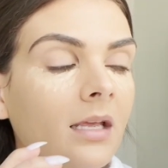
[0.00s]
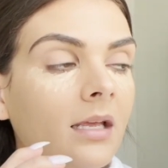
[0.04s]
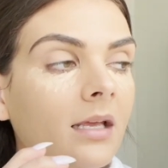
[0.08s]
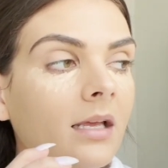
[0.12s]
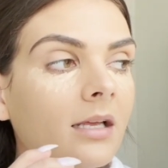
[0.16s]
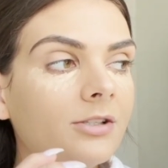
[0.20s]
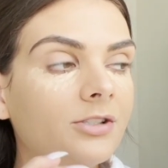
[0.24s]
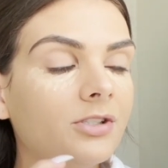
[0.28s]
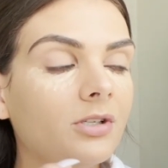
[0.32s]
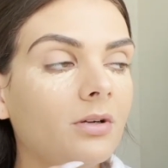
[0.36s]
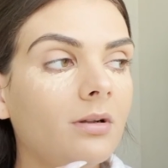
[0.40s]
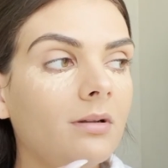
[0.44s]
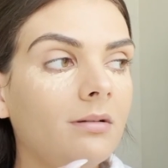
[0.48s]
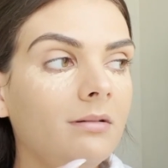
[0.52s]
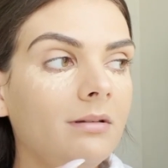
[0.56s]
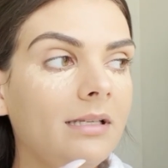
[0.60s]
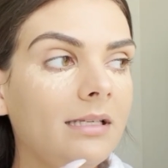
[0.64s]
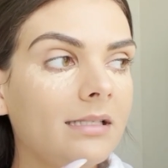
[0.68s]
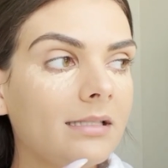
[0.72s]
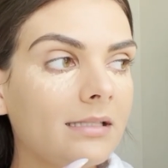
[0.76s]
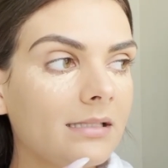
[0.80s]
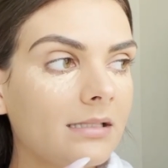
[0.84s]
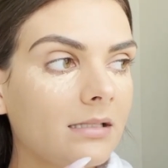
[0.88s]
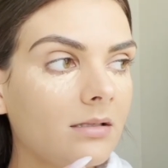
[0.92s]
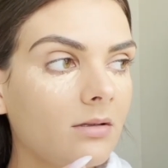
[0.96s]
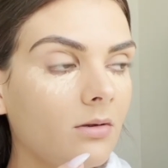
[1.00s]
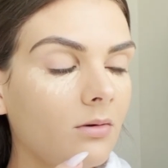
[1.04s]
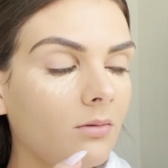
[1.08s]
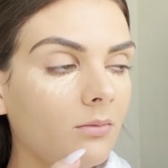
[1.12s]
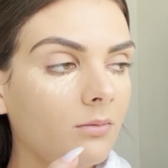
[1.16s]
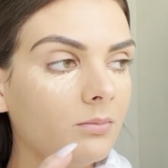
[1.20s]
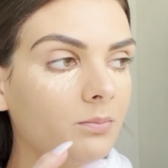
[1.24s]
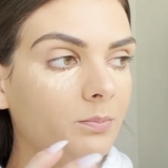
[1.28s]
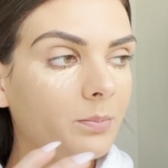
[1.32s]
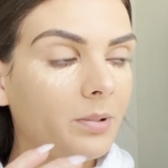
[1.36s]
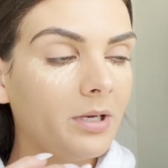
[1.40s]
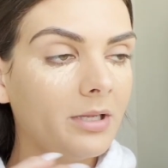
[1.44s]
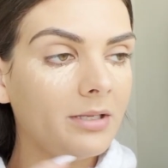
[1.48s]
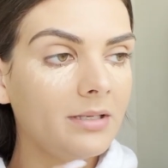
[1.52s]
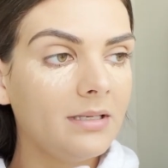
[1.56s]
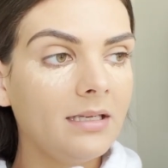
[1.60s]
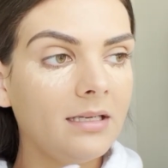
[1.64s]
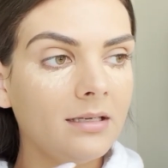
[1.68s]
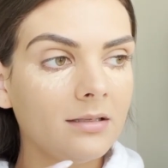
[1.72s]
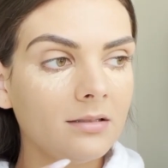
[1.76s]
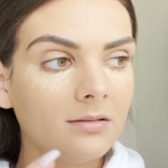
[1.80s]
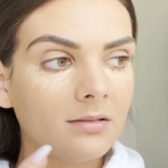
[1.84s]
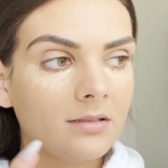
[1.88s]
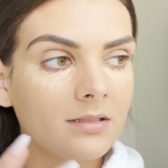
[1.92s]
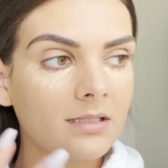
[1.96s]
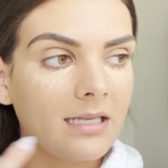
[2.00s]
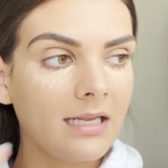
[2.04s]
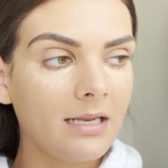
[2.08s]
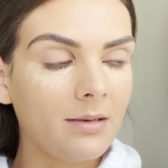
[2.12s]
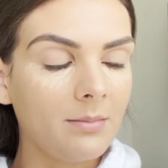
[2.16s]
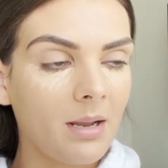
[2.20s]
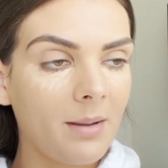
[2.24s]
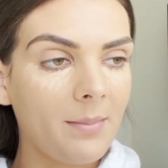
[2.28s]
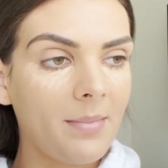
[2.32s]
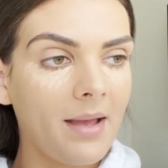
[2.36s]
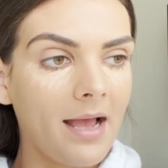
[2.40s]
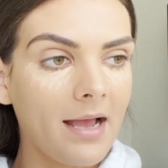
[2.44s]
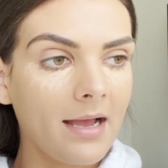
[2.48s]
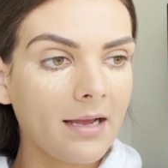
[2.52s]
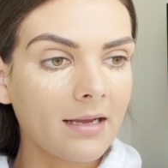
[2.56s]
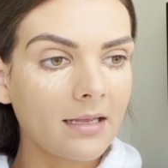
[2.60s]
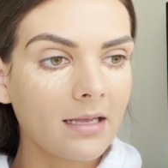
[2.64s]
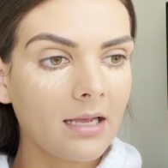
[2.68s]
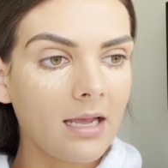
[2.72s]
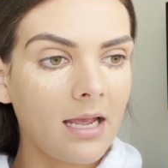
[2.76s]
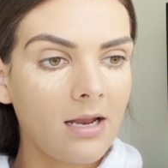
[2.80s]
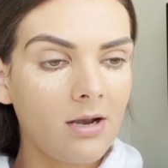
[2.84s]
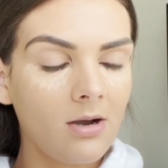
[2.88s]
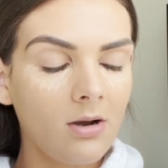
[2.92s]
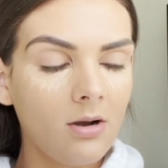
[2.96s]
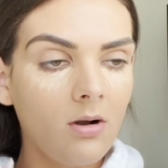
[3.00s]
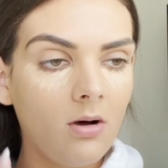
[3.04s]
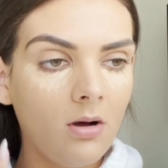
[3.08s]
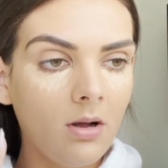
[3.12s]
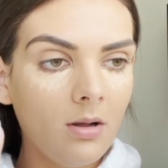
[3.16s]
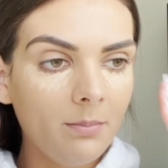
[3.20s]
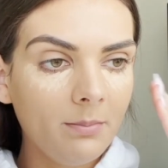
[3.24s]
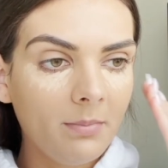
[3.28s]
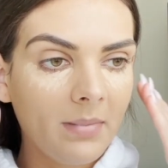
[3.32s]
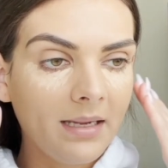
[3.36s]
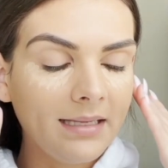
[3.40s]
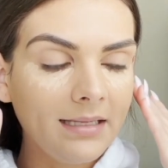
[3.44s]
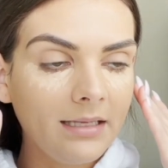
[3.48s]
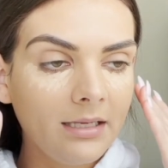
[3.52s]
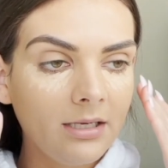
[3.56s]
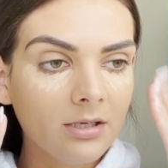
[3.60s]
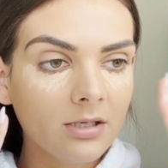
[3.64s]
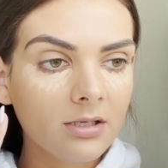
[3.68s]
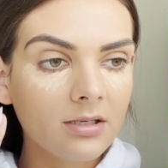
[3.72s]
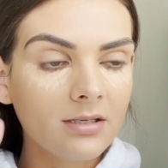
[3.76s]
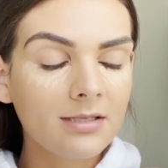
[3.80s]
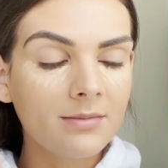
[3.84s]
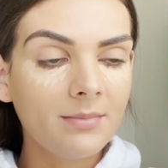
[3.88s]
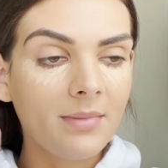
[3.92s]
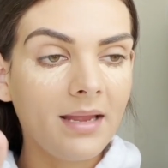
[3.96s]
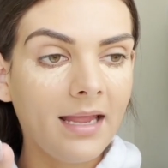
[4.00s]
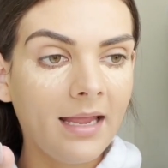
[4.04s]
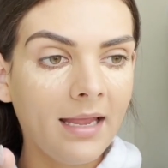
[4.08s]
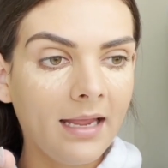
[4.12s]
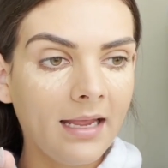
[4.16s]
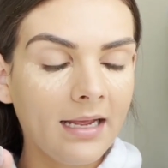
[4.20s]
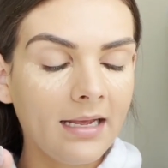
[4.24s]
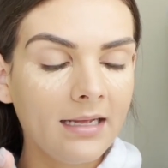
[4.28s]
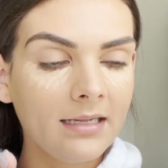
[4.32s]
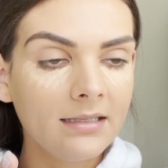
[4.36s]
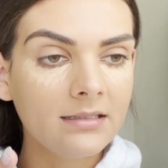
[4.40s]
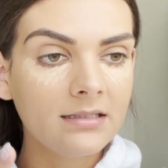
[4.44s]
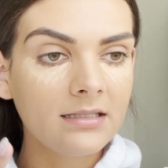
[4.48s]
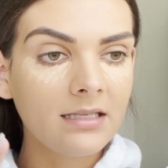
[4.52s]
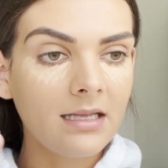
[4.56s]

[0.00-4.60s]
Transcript: And so Elise put needles in my back and my ears and my hands,